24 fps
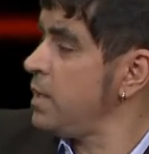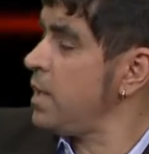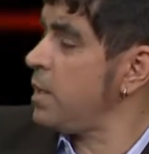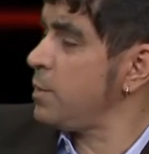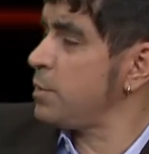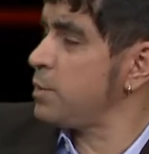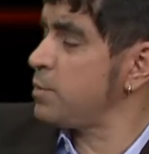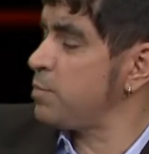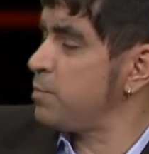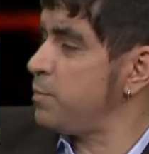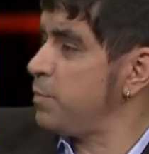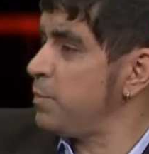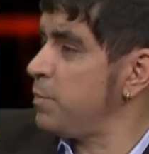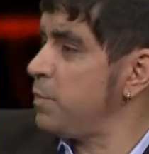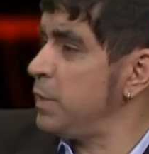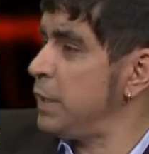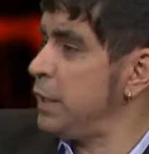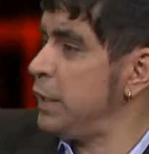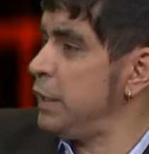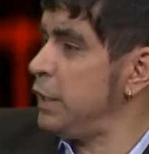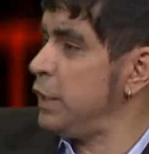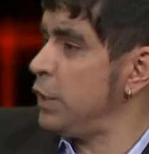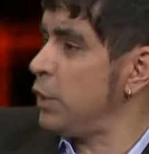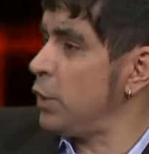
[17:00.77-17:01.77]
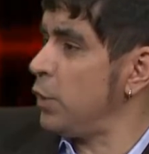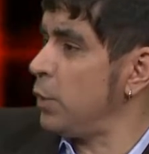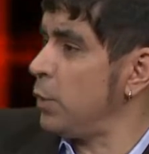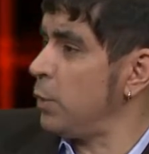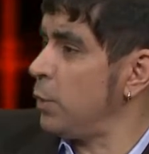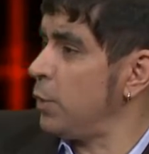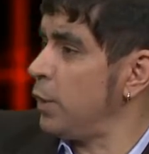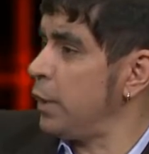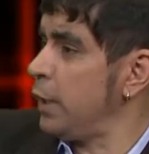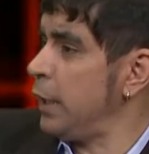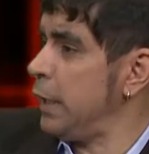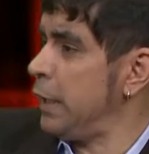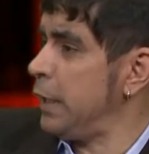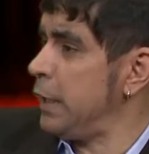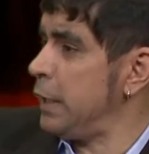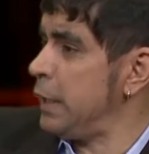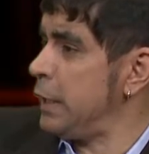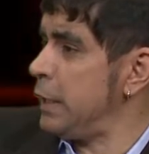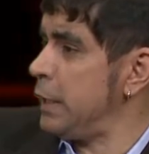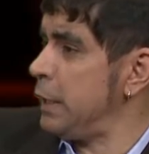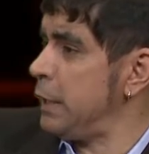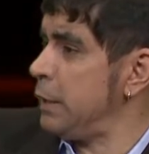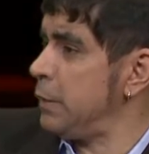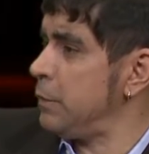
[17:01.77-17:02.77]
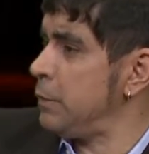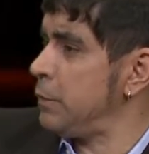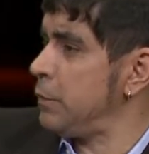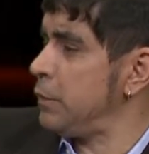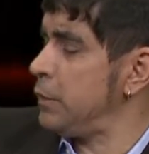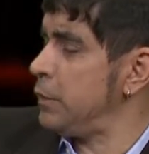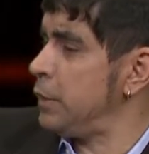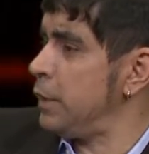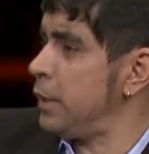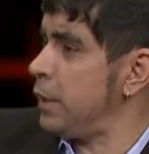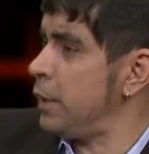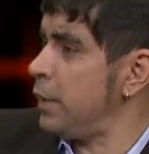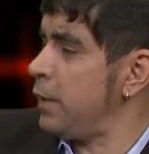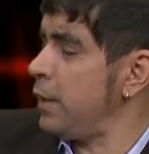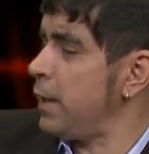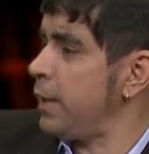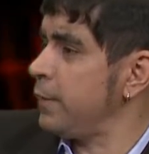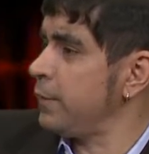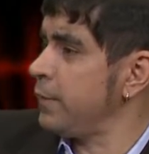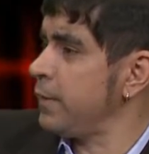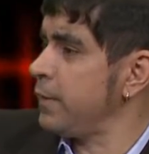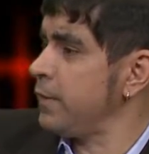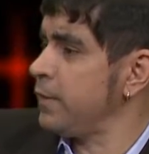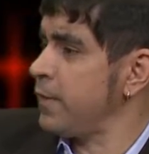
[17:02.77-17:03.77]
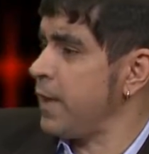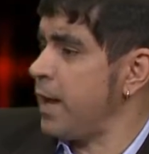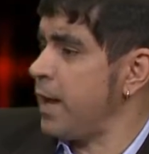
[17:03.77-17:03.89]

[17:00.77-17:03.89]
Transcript: Yeah, it was, you know, I think